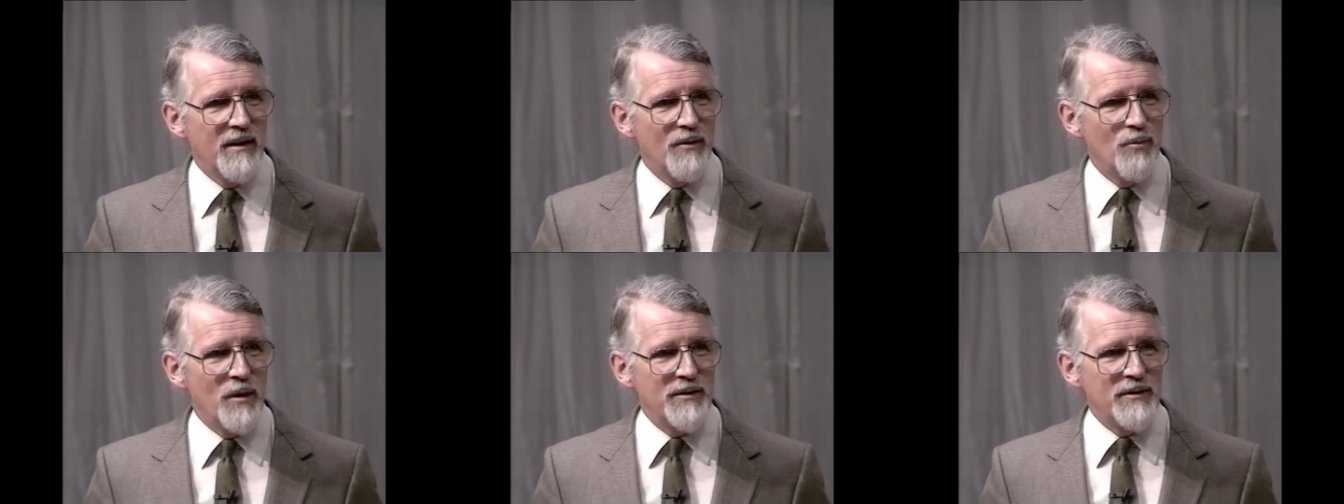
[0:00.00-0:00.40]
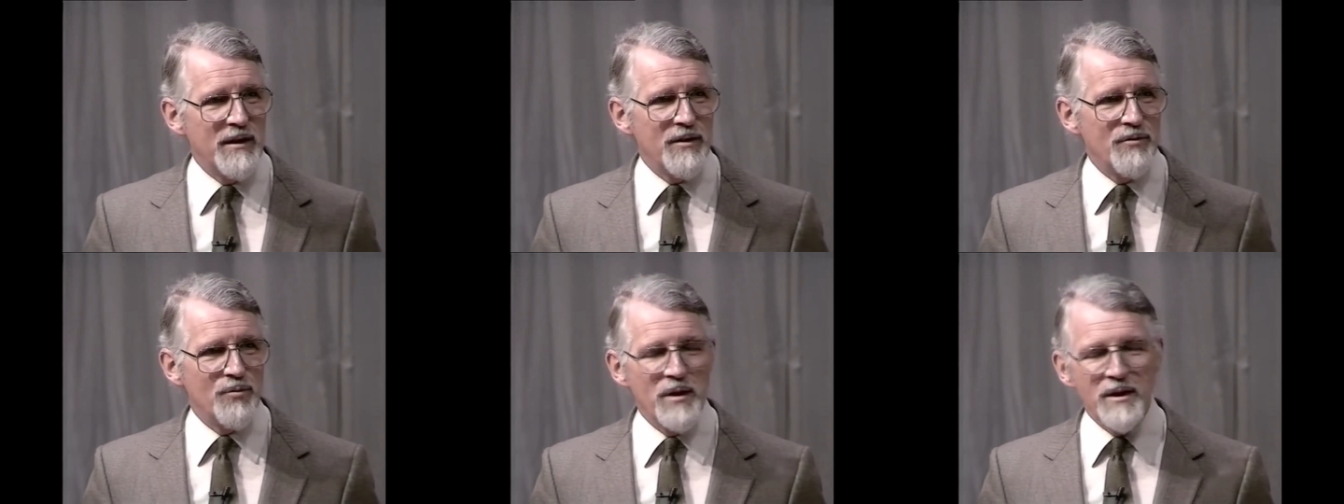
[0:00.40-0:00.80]
when
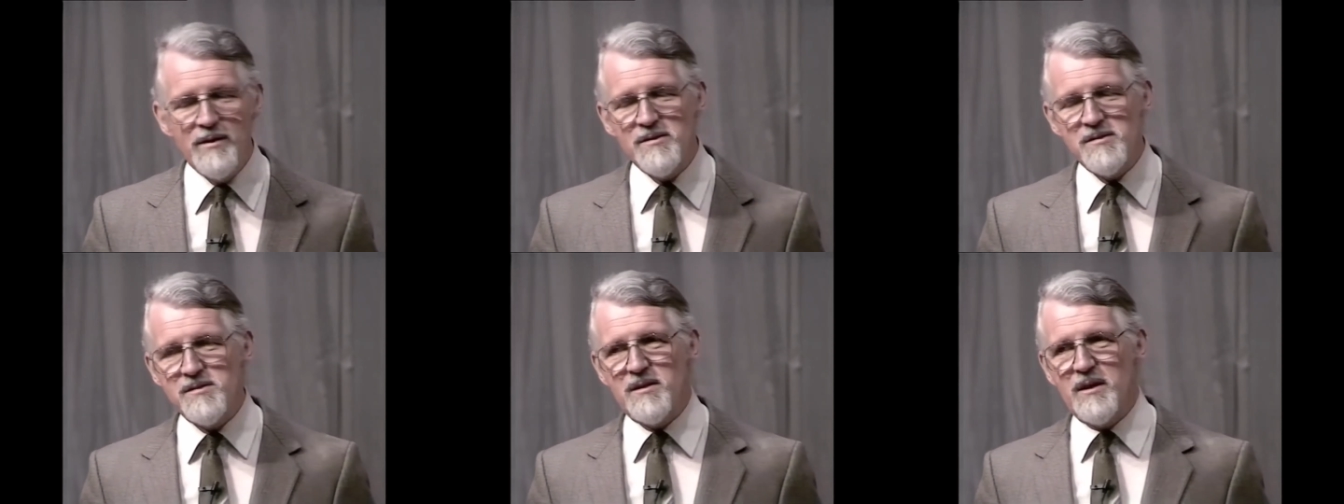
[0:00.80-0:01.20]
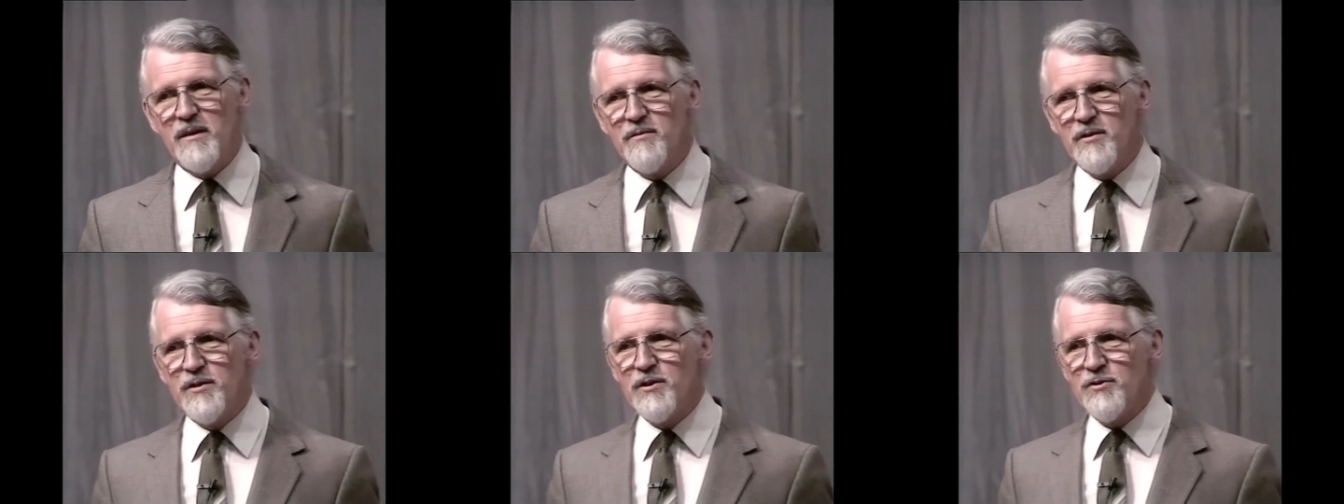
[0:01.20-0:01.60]
they
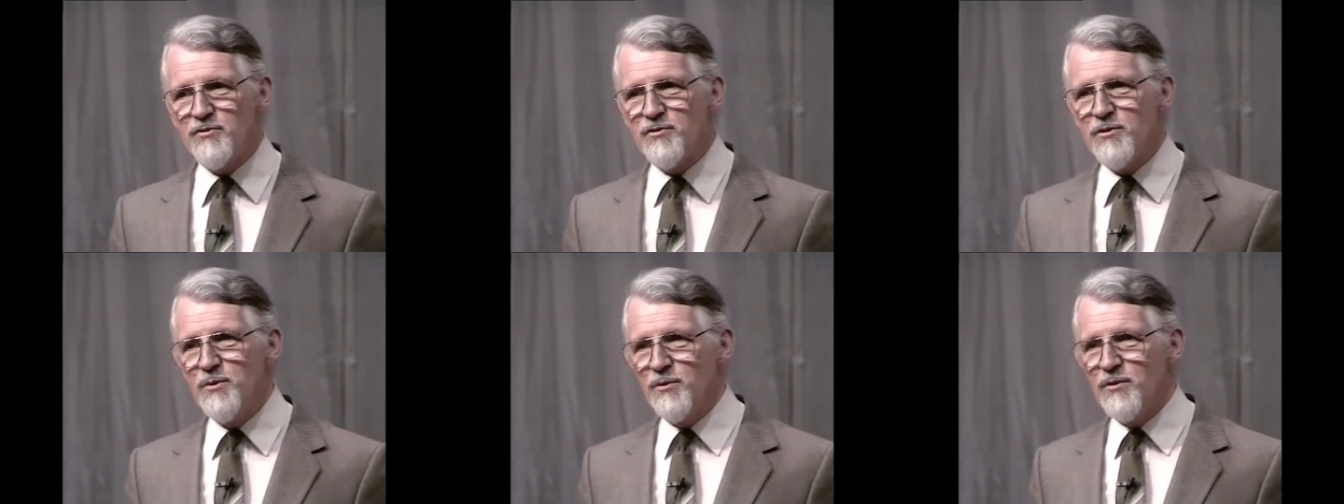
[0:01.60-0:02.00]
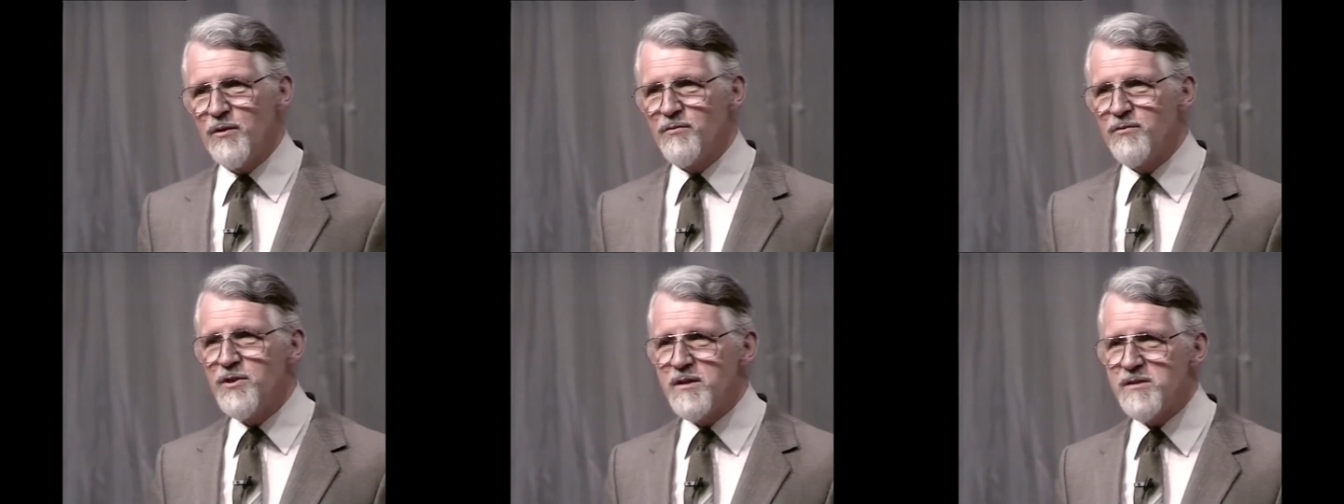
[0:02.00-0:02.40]
rediscovered the truth
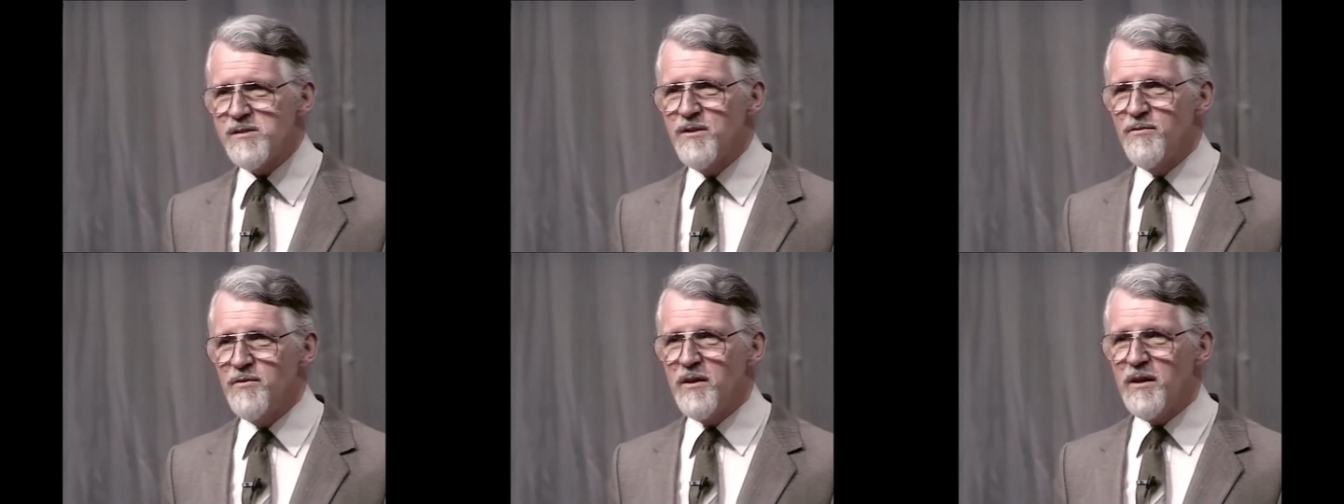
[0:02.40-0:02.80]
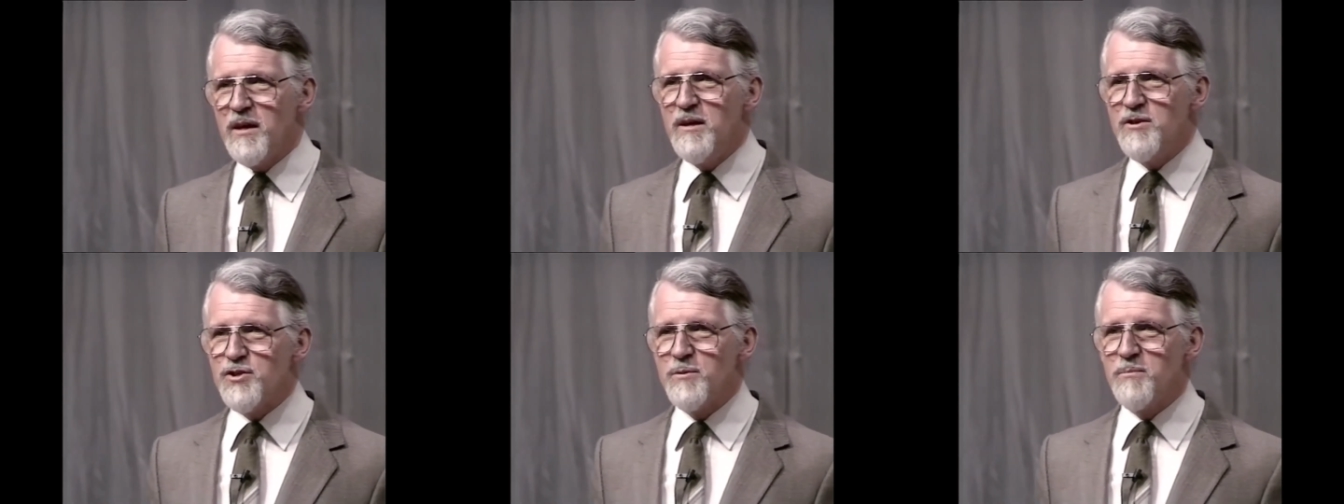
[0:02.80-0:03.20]
of
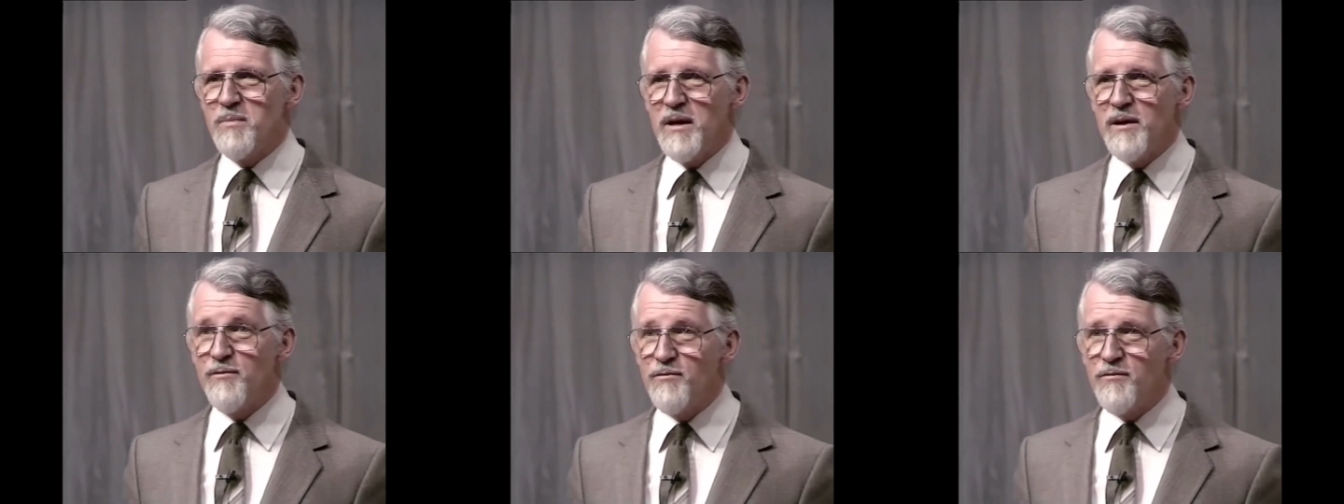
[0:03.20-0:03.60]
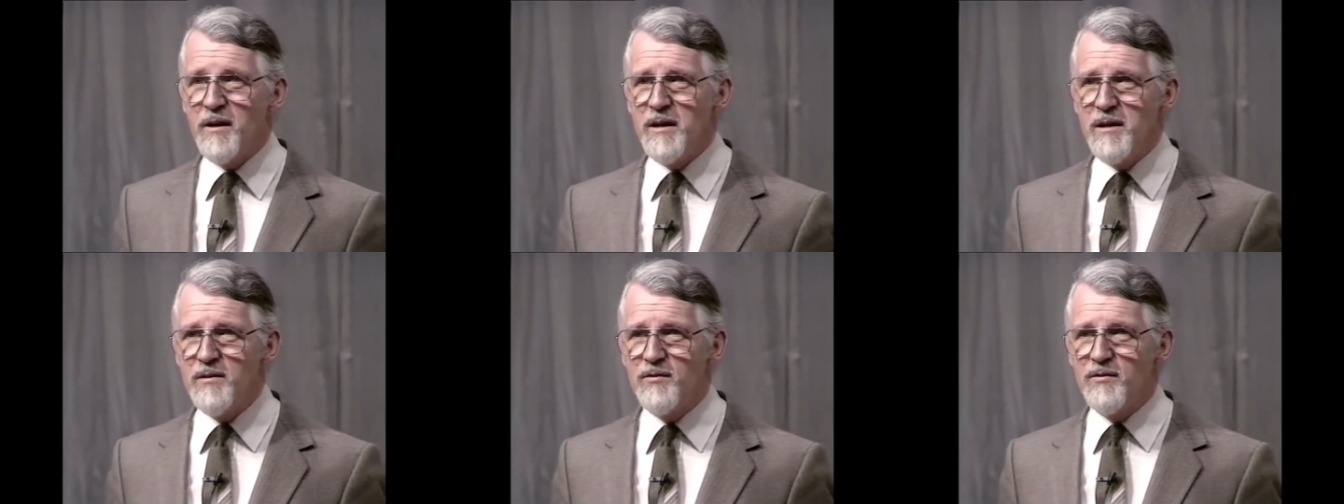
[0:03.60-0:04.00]
justification by
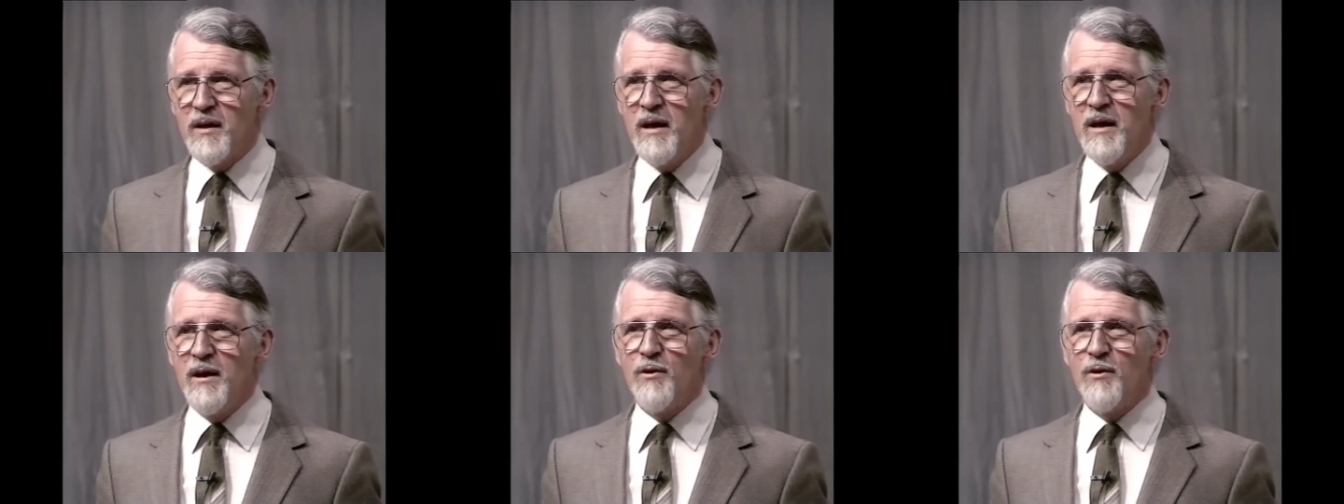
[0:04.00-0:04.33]
faith,